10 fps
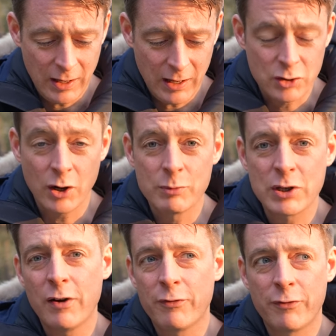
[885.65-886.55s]
in terms
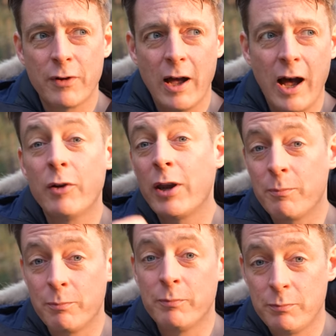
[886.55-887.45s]
of how they
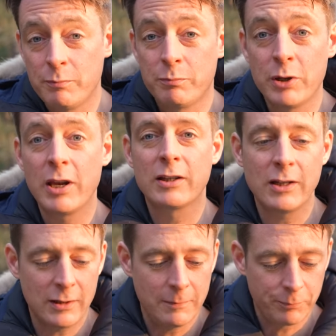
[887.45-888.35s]
predicted